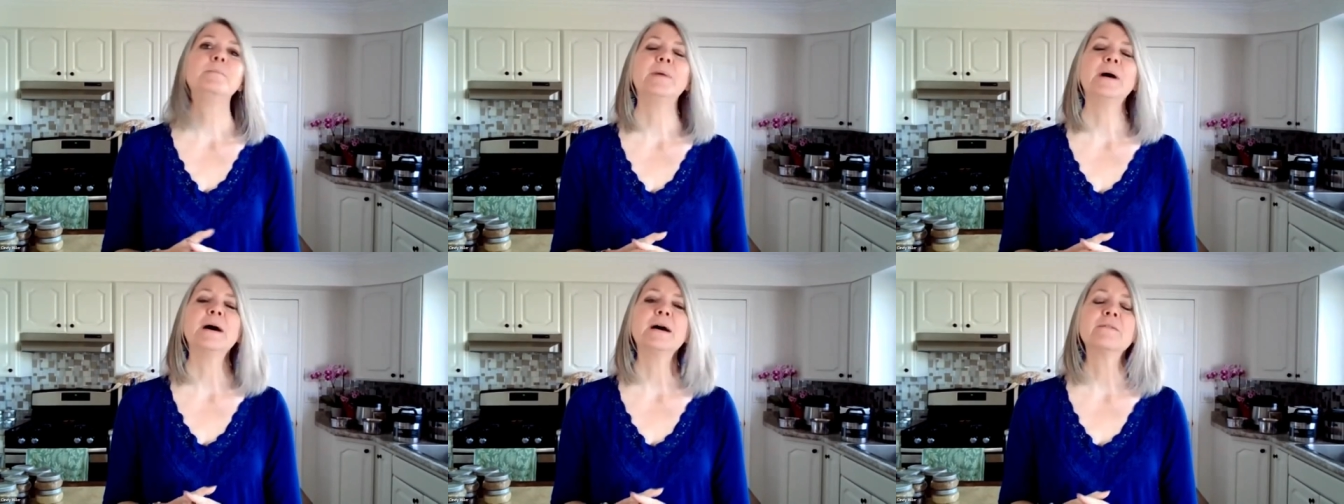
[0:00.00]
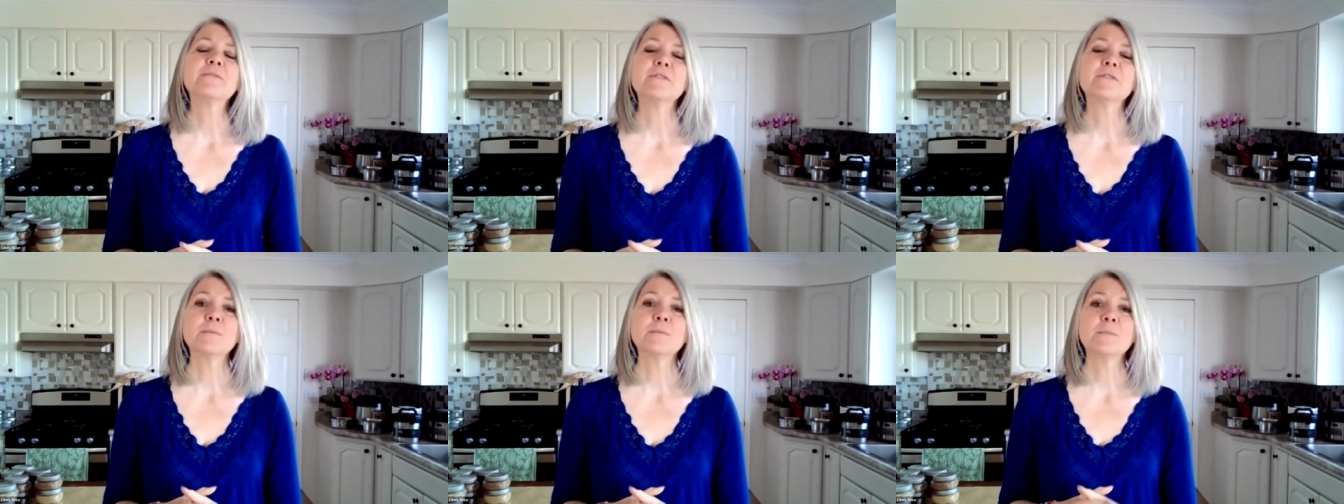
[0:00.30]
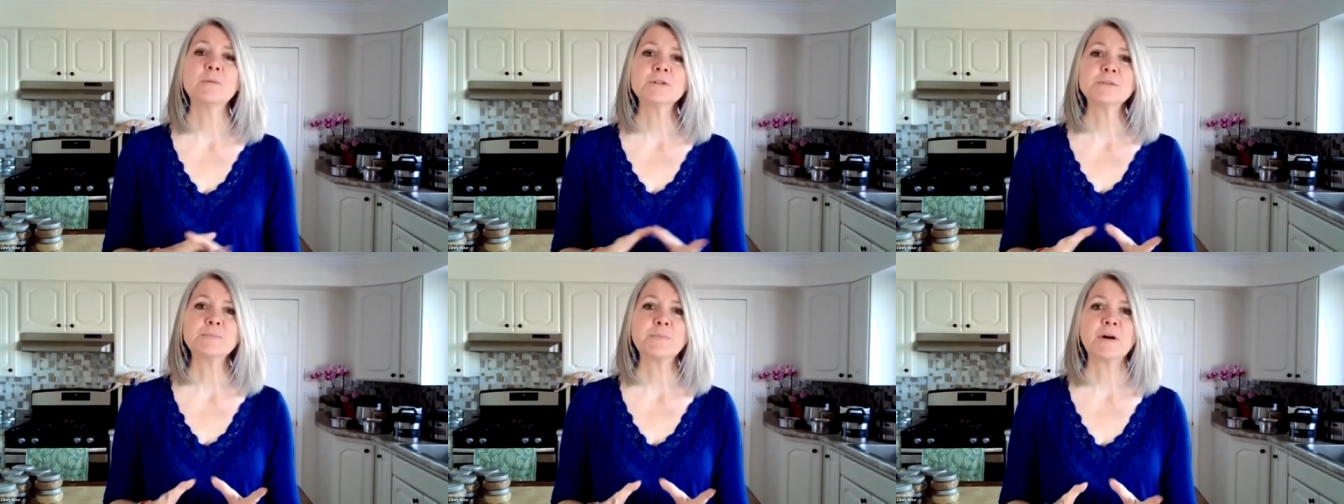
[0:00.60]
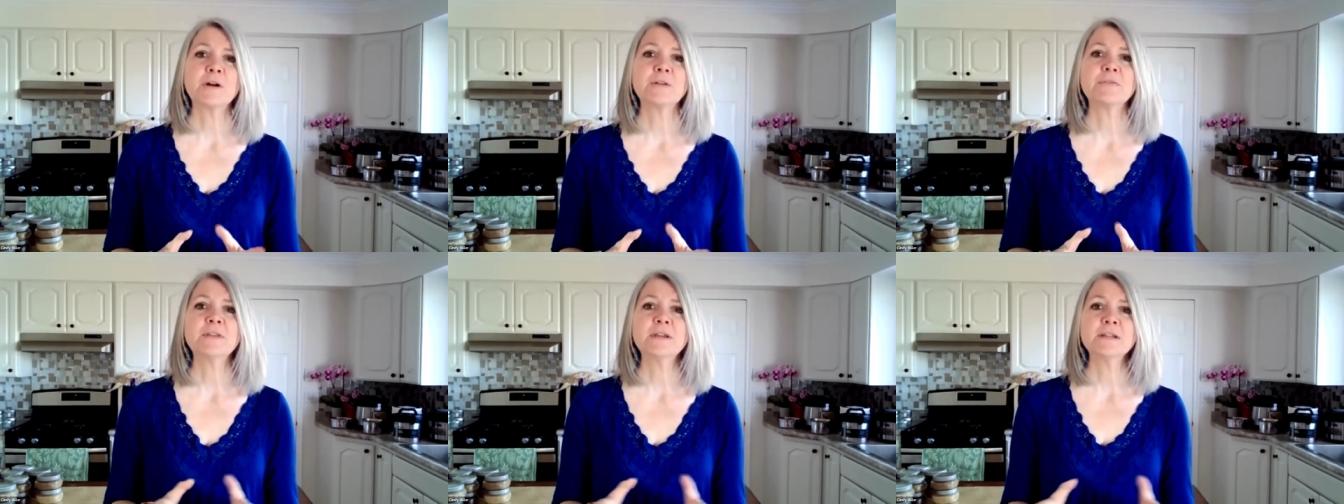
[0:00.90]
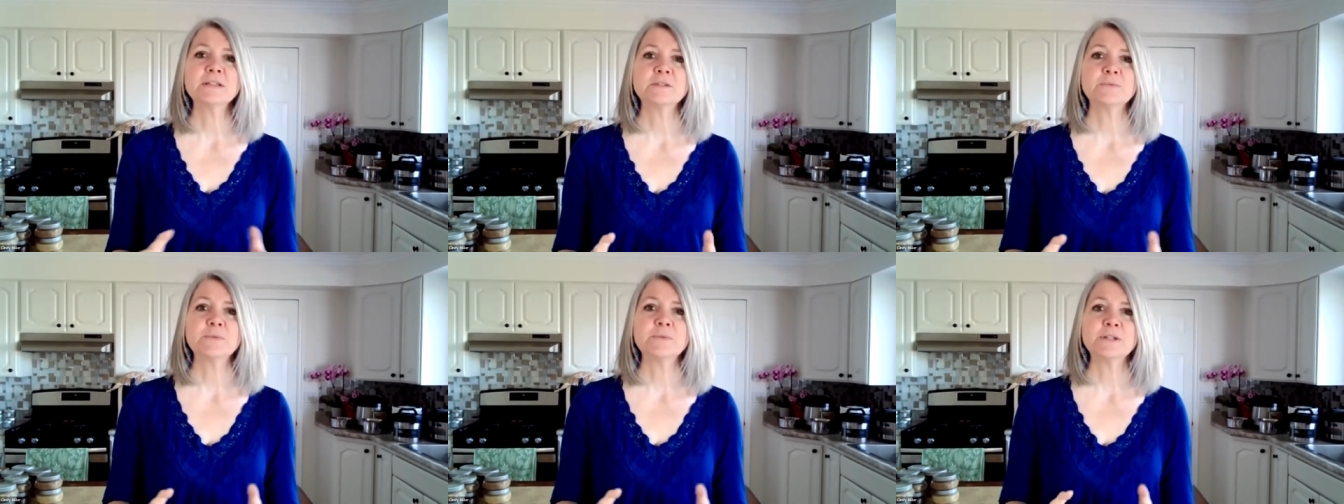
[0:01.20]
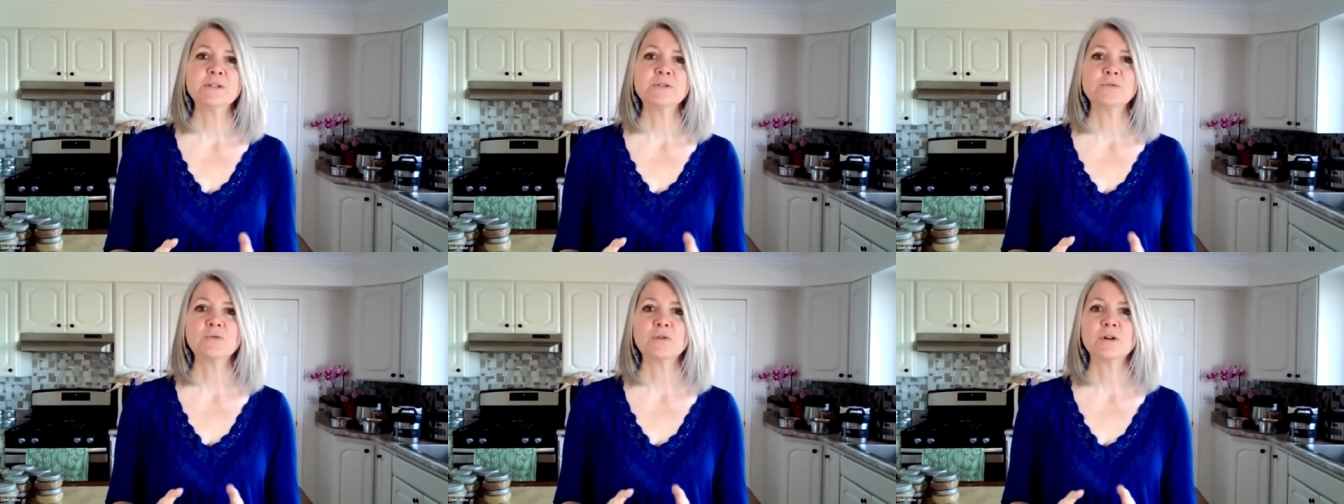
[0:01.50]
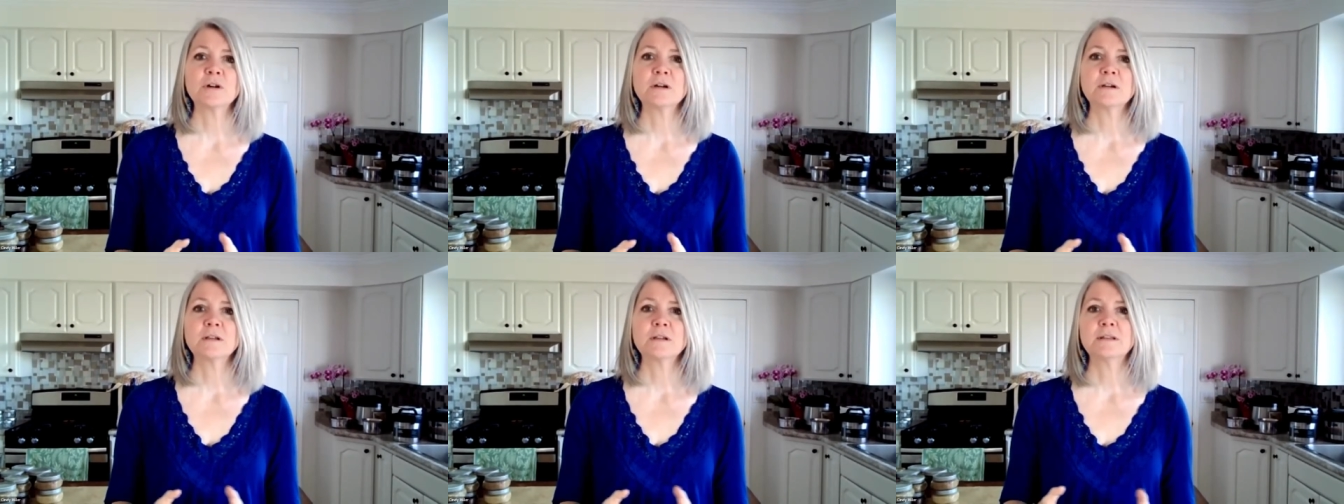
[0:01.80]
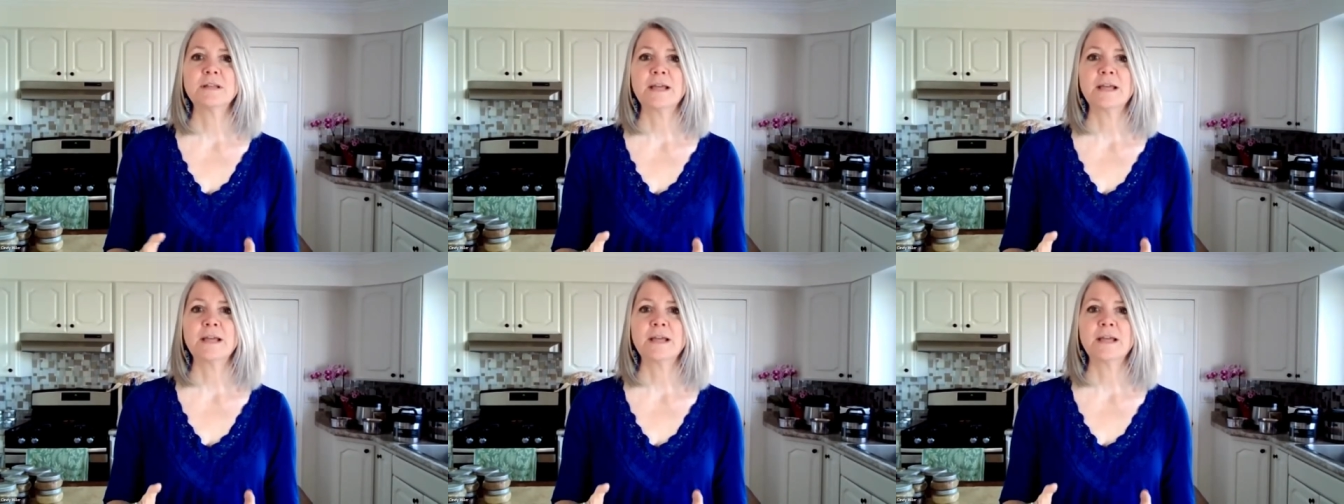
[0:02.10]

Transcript: But for the most part, things that we store,